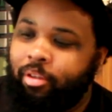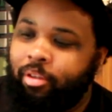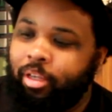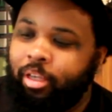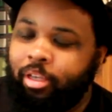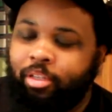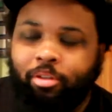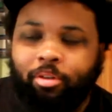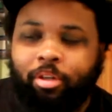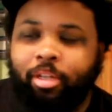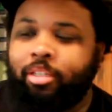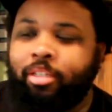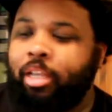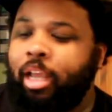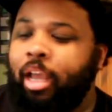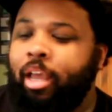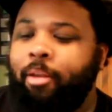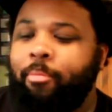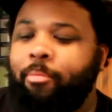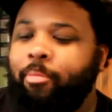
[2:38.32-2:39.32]
Yeah, so this
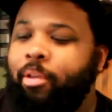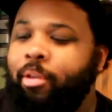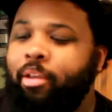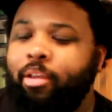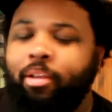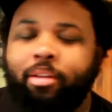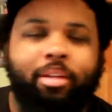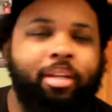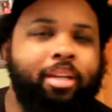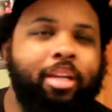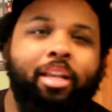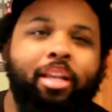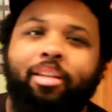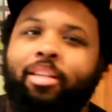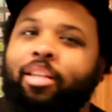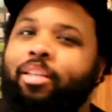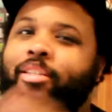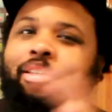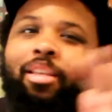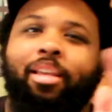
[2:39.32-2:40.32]
gotta be a
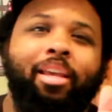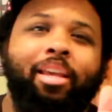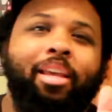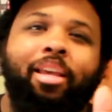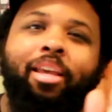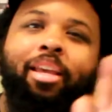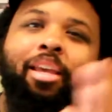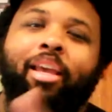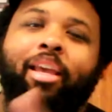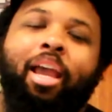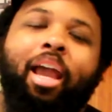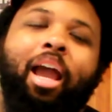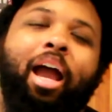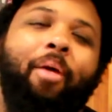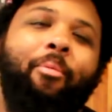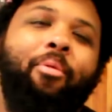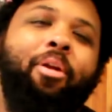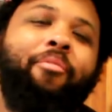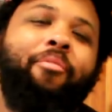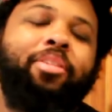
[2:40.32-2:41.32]
this. I
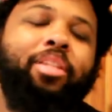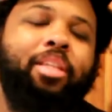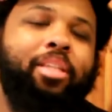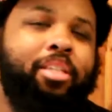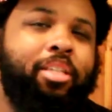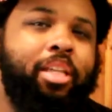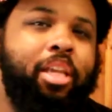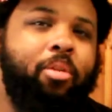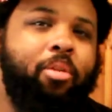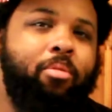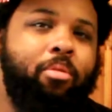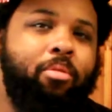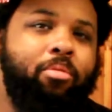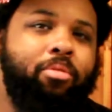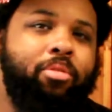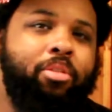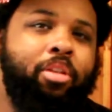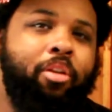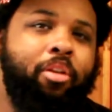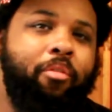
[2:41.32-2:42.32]
wonder if it's a sequel
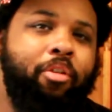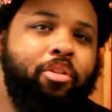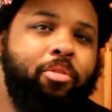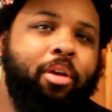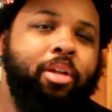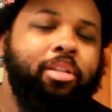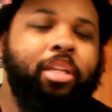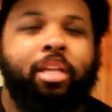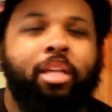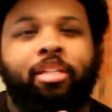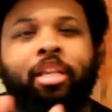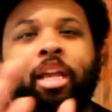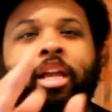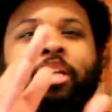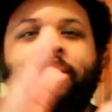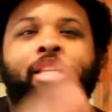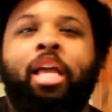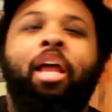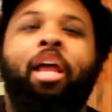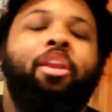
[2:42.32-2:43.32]
to the original because, like I said,
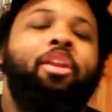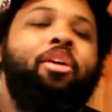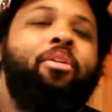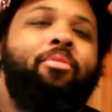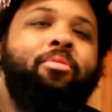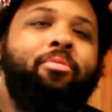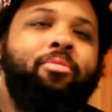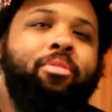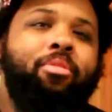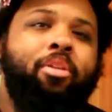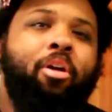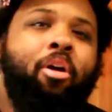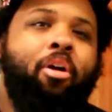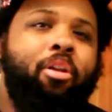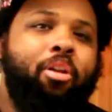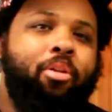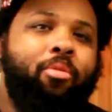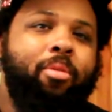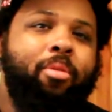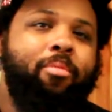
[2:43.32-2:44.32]
because I know the
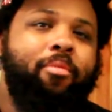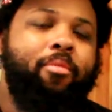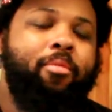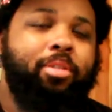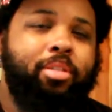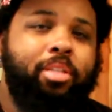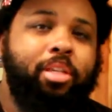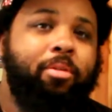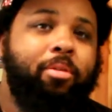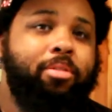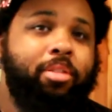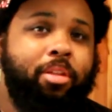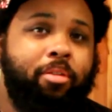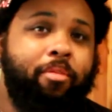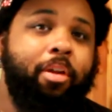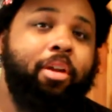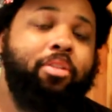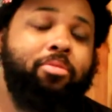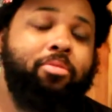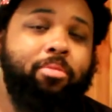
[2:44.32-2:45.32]
Harley Quinn movie was a sequel to the
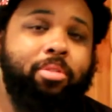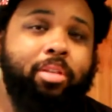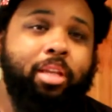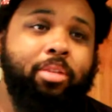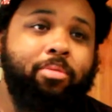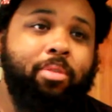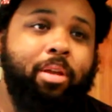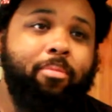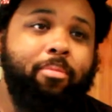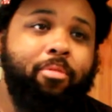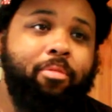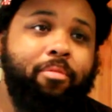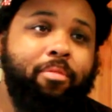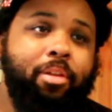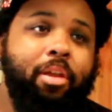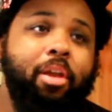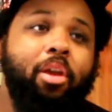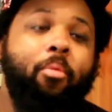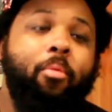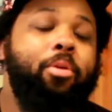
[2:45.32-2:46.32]
regular Suicide Squad movie,
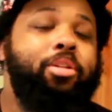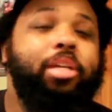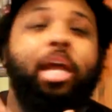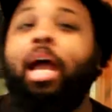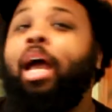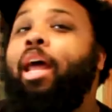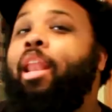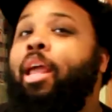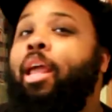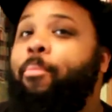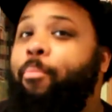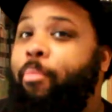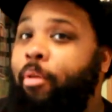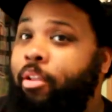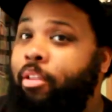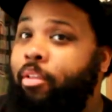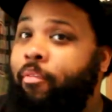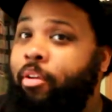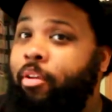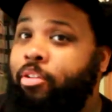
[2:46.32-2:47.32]
which I like
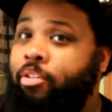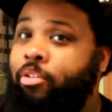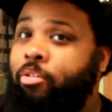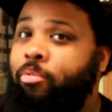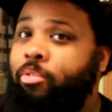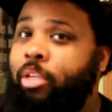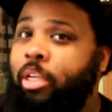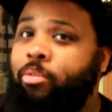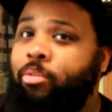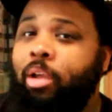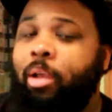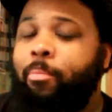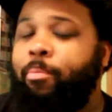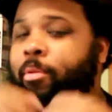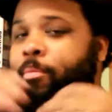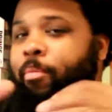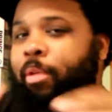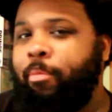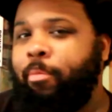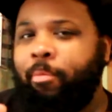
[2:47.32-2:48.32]
better than the Suicide Squad,
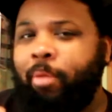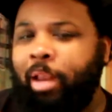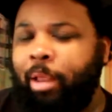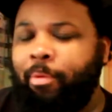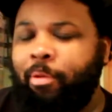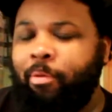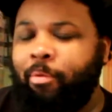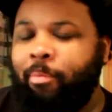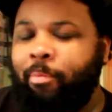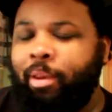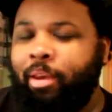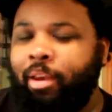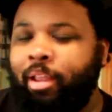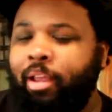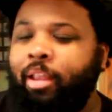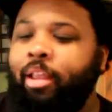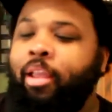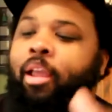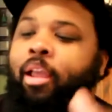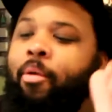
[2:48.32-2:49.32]
but a lot of people may
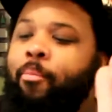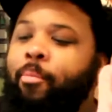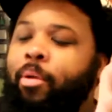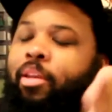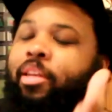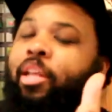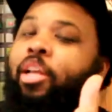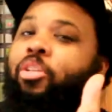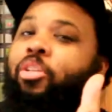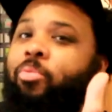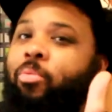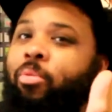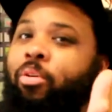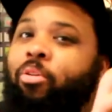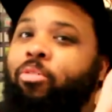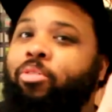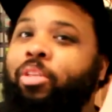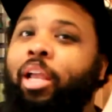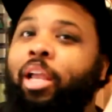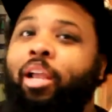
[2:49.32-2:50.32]
not. But this one
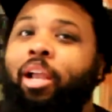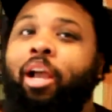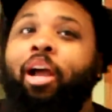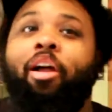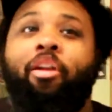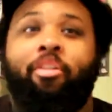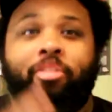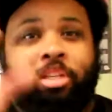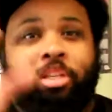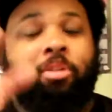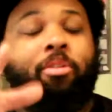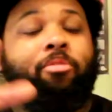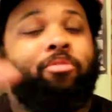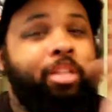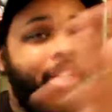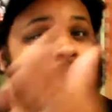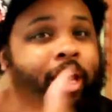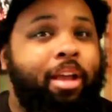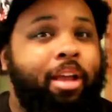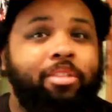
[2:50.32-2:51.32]
looks like a sequel
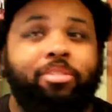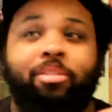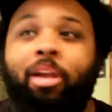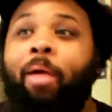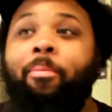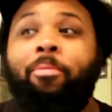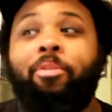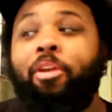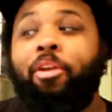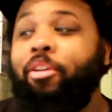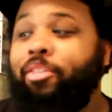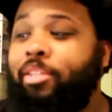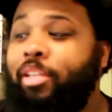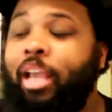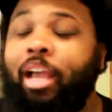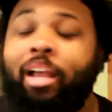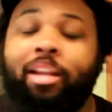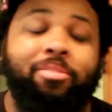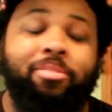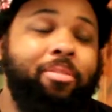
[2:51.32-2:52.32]
to that, so I'm curious to
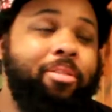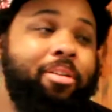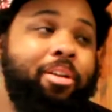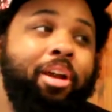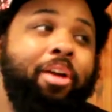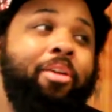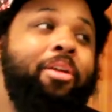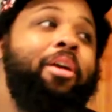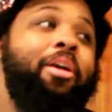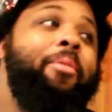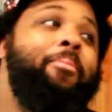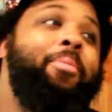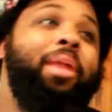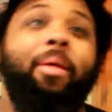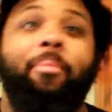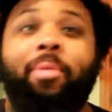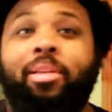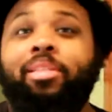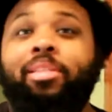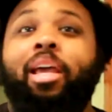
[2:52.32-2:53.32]
see how this is going to go. But
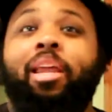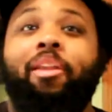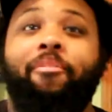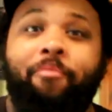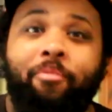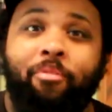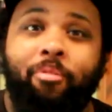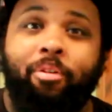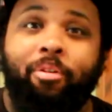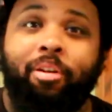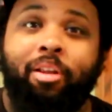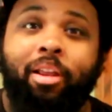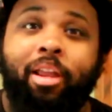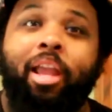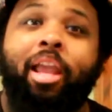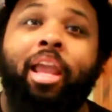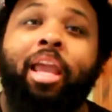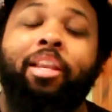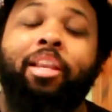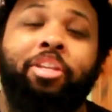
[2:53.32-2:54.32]
I'm excited for it.
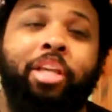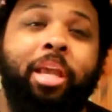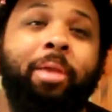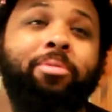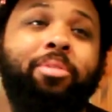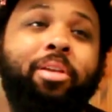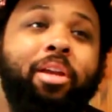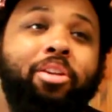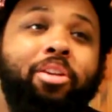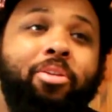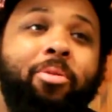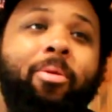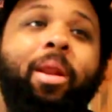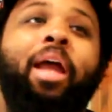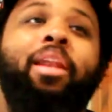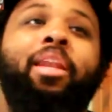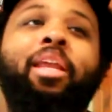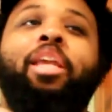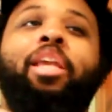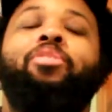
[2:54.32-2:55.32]
And James Gunn doing,
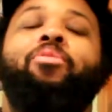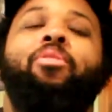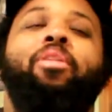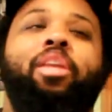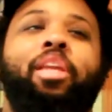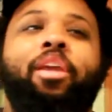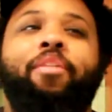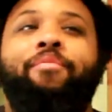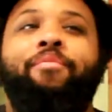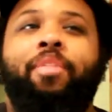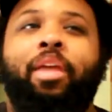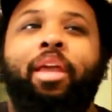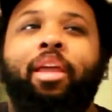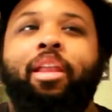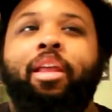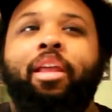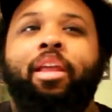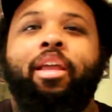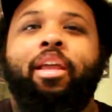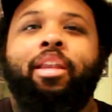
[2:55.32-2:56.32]
I think he's going to give
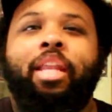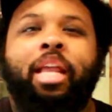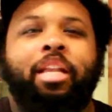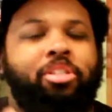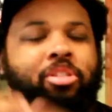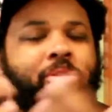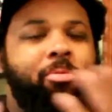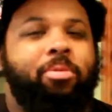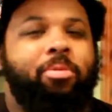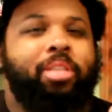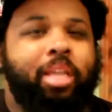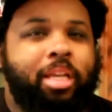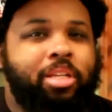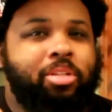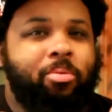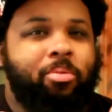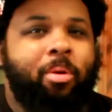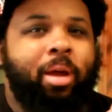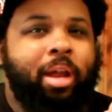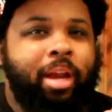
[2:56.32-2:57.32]
that that Suicide
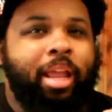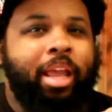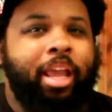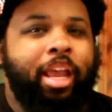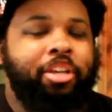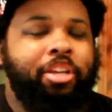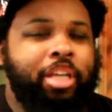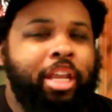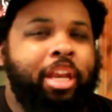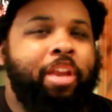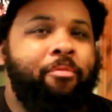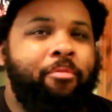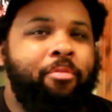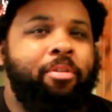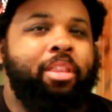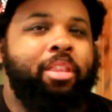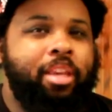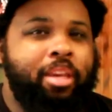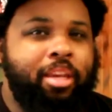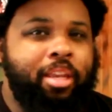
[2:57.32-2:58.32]
Squad edge that it
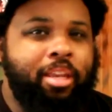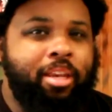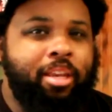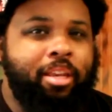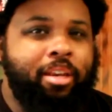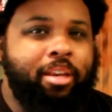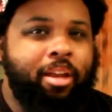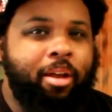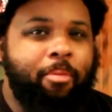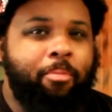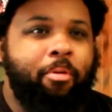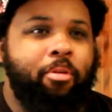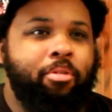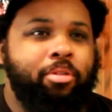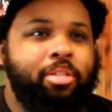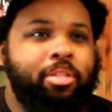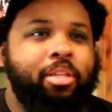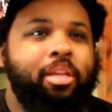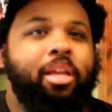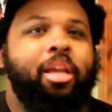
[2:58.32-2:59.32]
really needed,
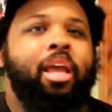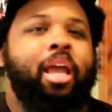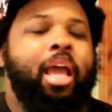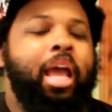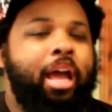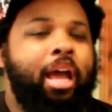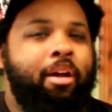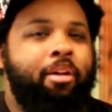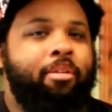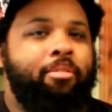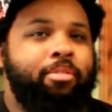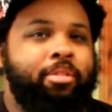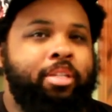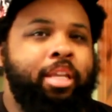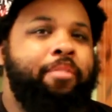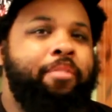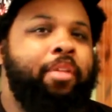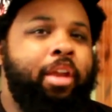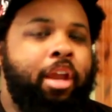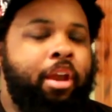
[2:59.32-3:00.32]
opposed to how
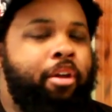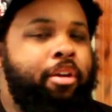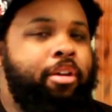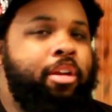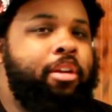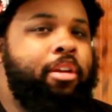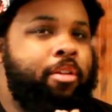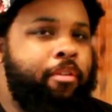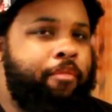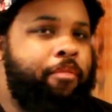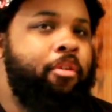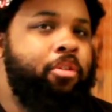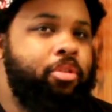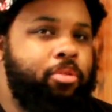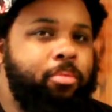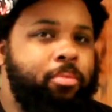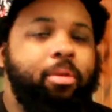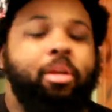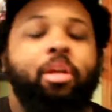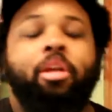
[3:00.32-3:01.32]
David Ayer did the
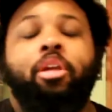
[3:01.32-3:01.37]
first one.